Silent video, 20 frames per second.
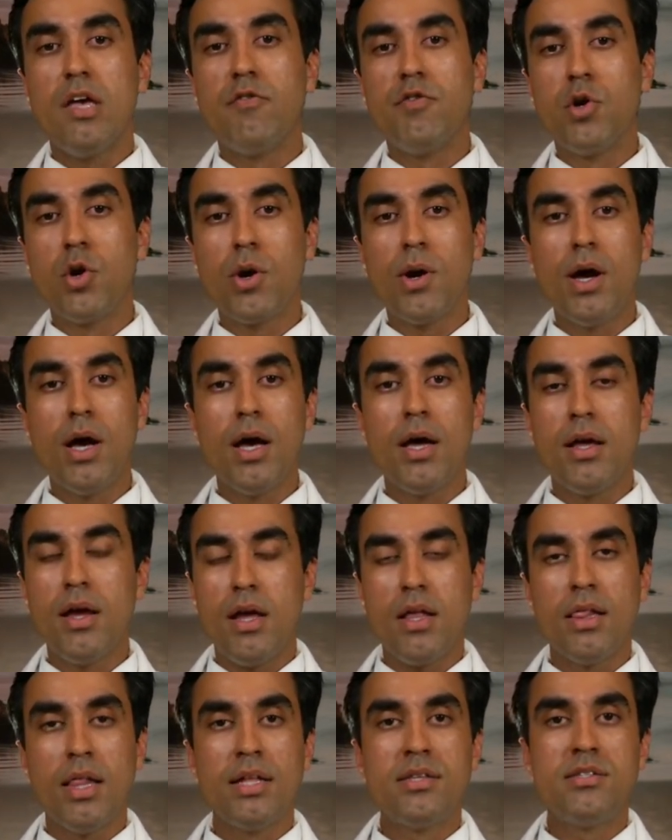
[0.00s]
If you're
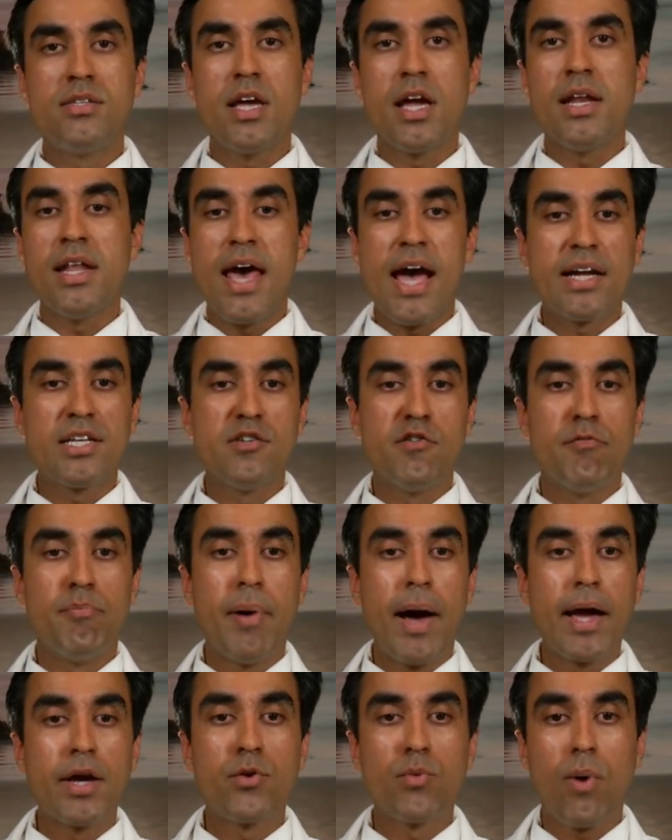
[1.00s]
a, let's say, an
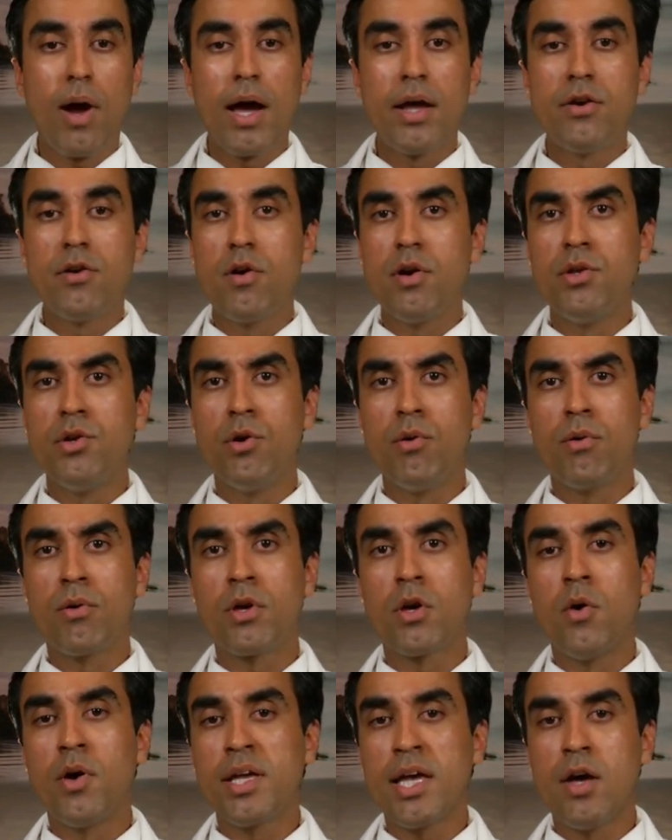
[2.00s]
active bike rider and
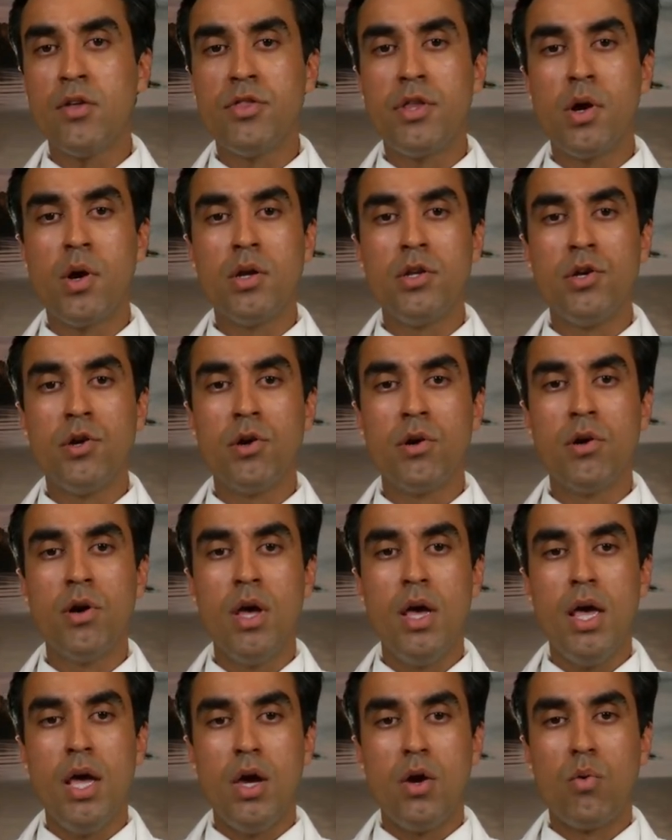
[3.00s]
you're going out there and
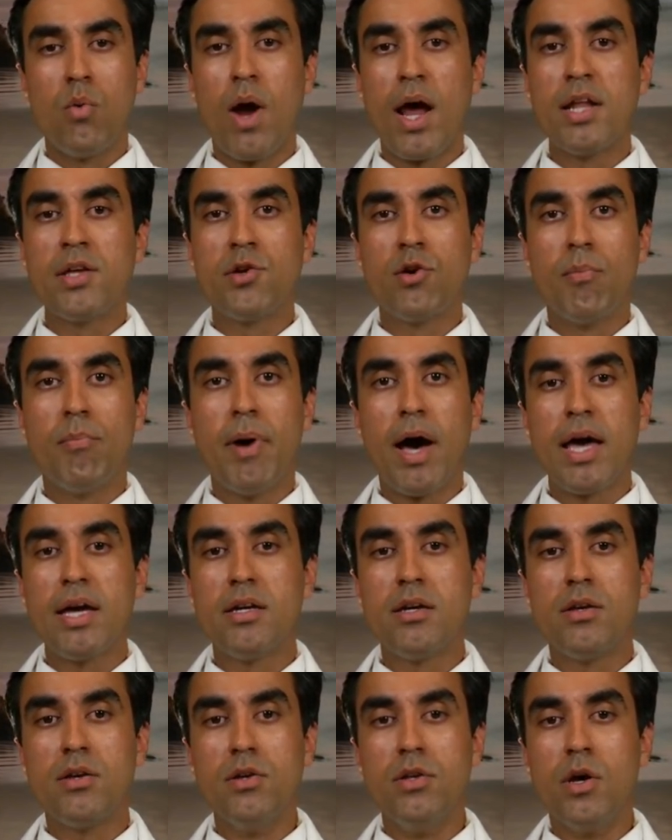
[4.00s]
you're riding your
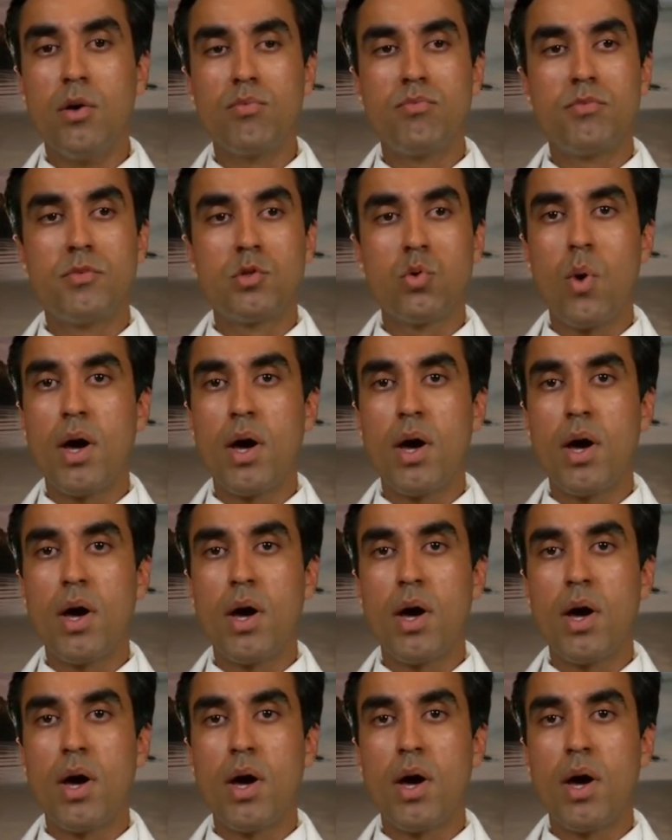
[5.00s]
bike, you know,